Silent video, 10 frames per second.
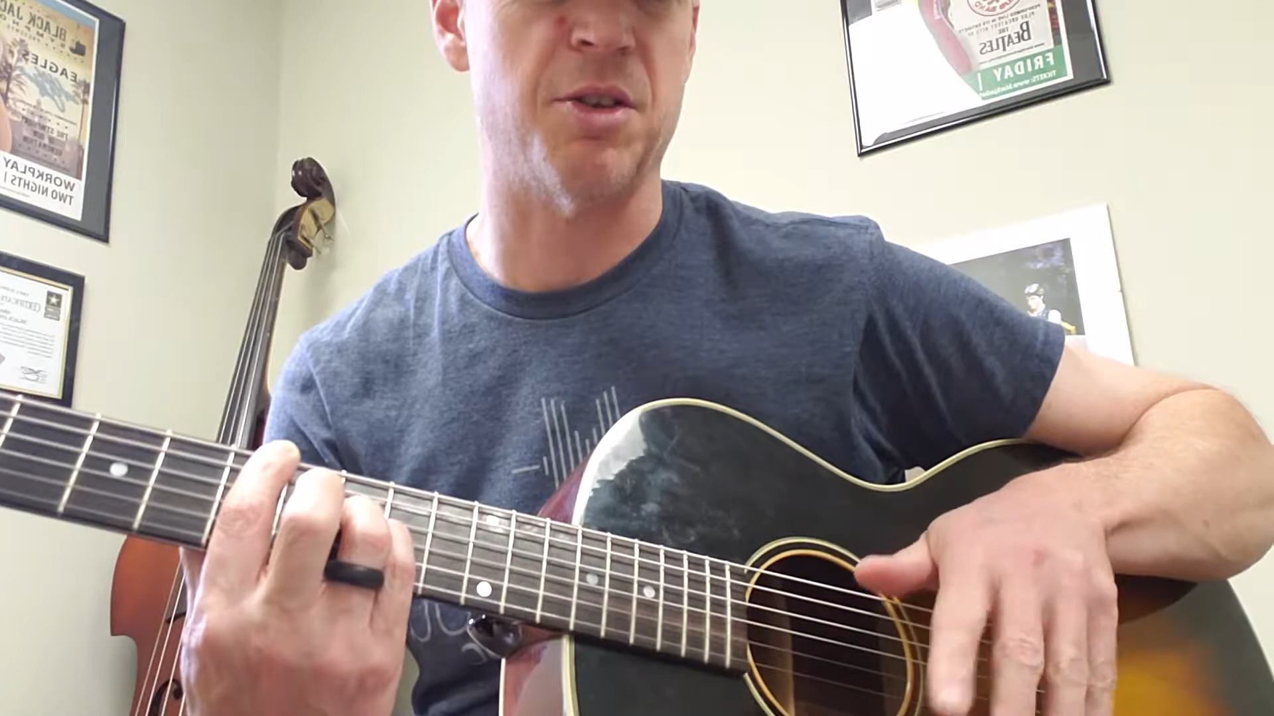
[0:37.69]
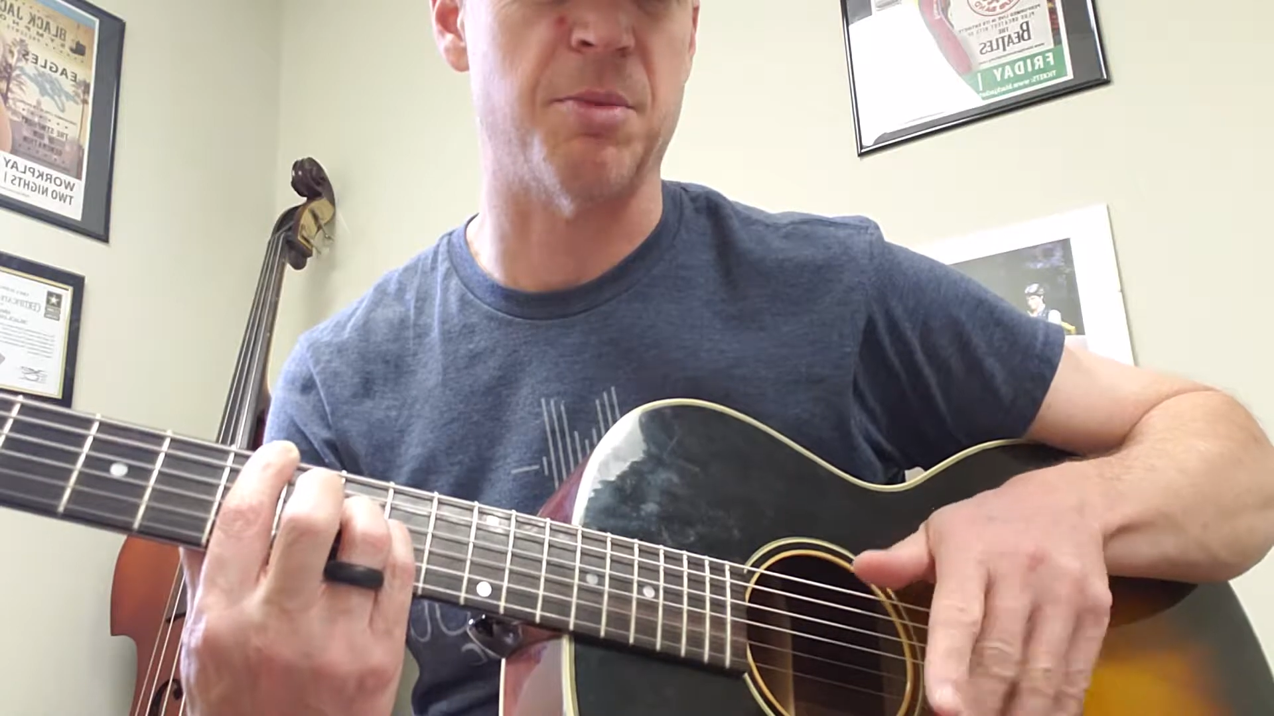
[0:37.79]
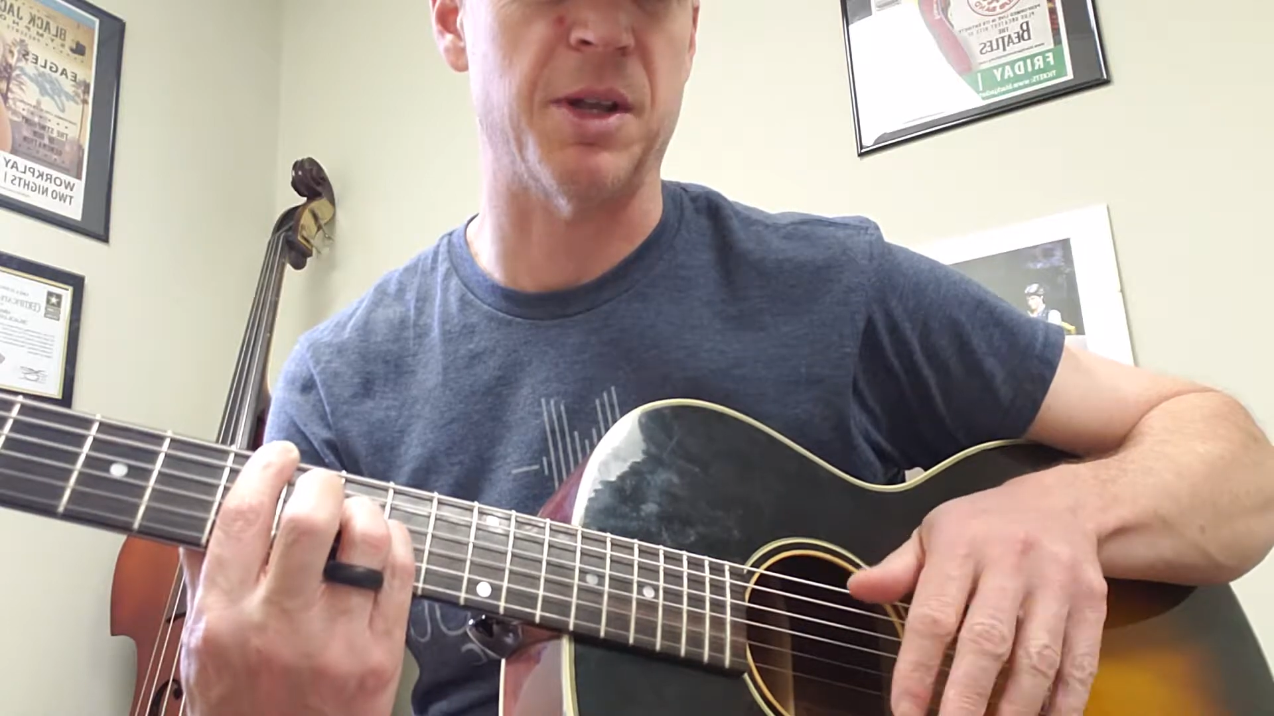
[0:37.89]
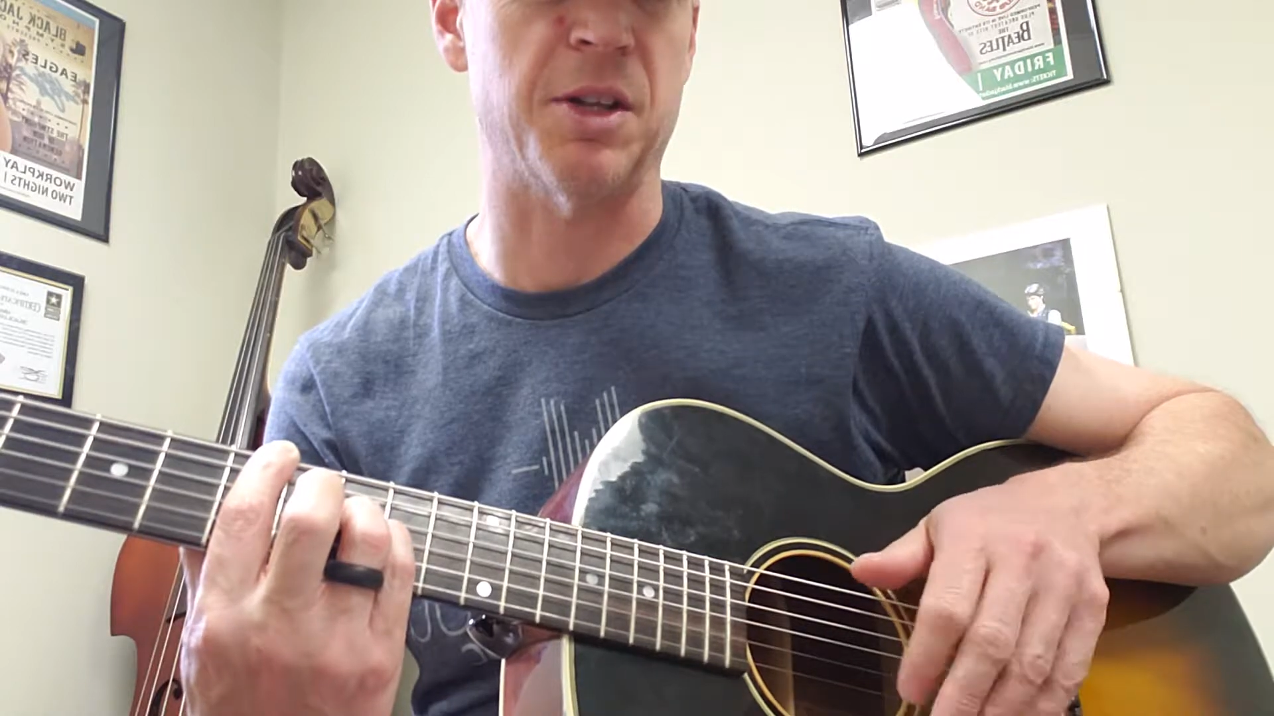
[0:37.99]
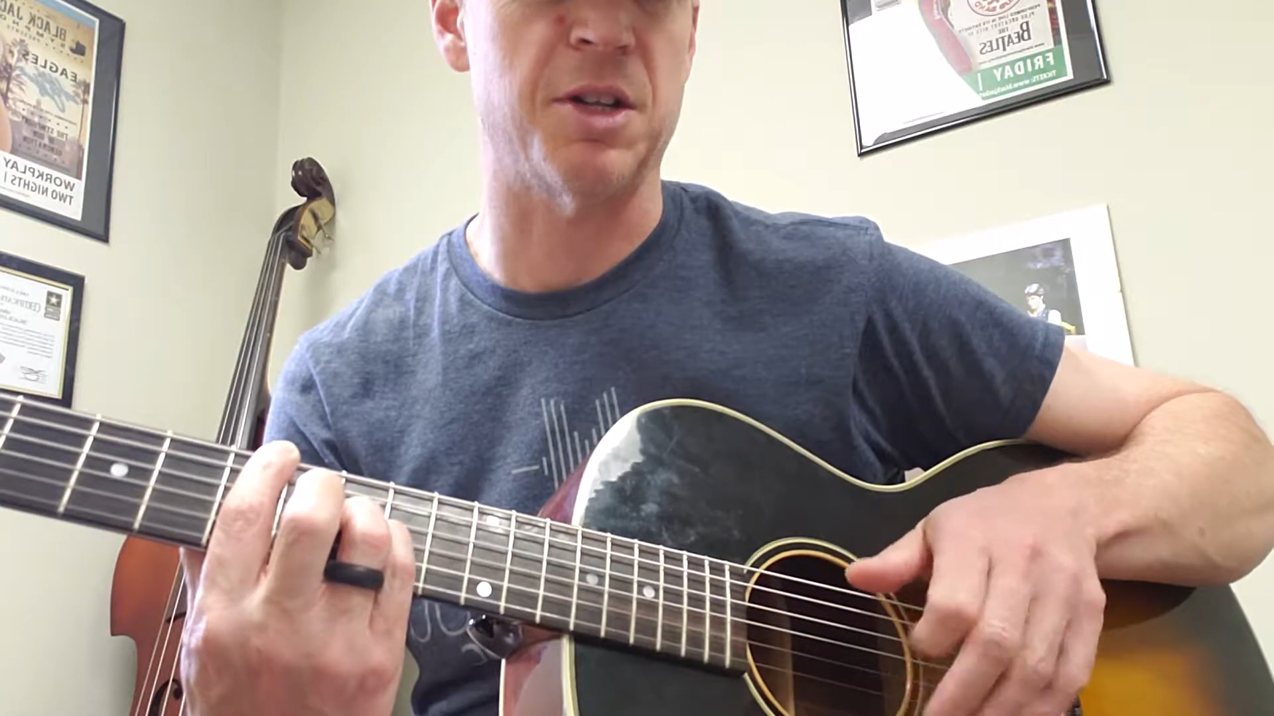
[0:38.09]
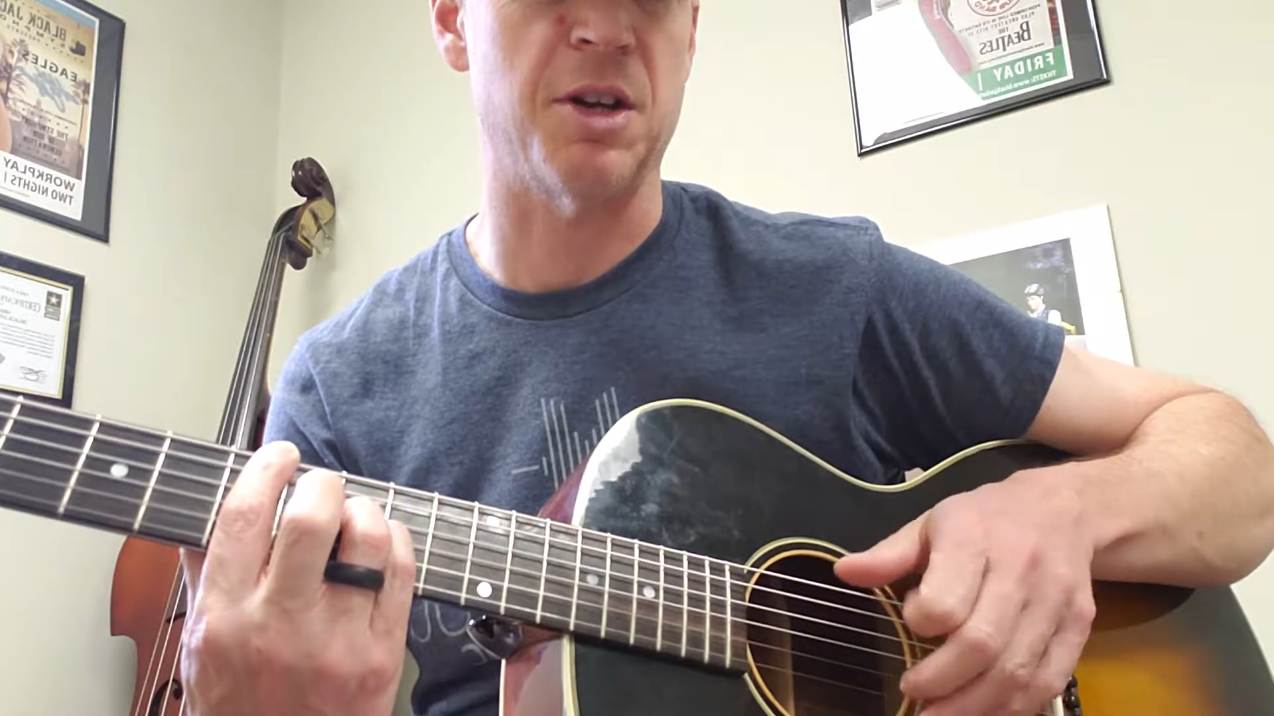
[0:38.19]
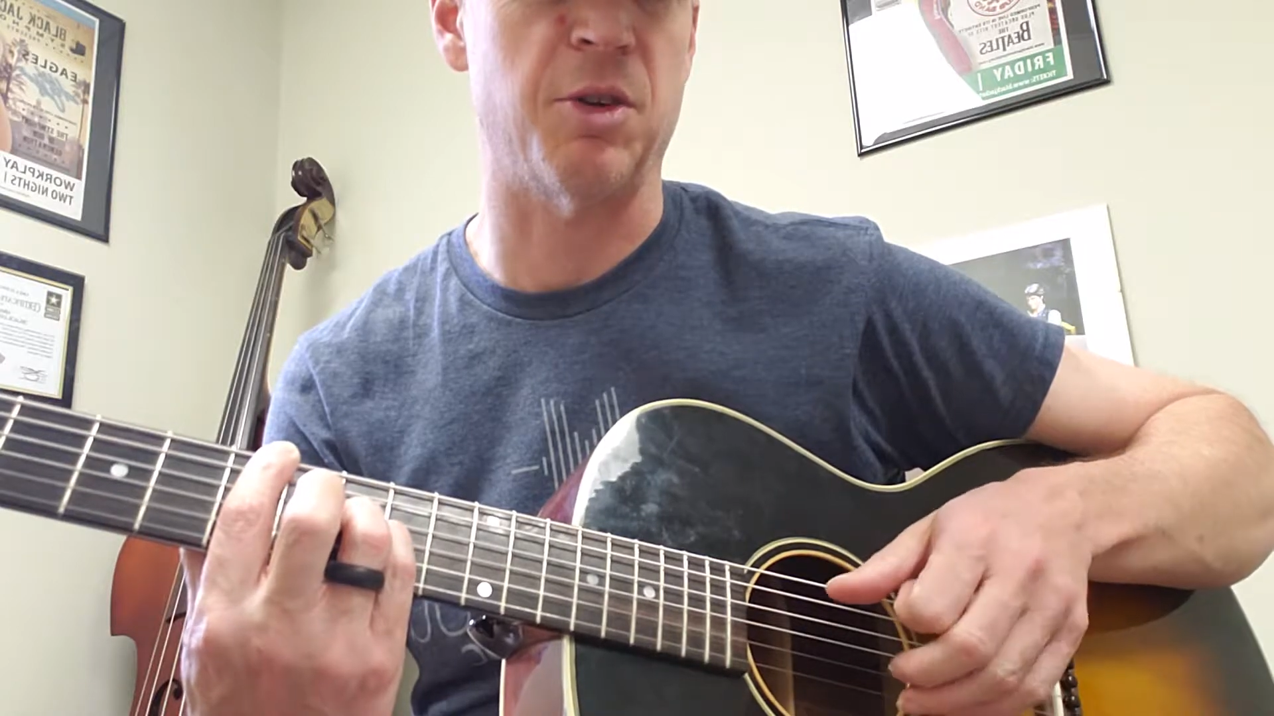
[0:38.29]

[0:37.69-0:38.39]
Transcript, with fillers: other melody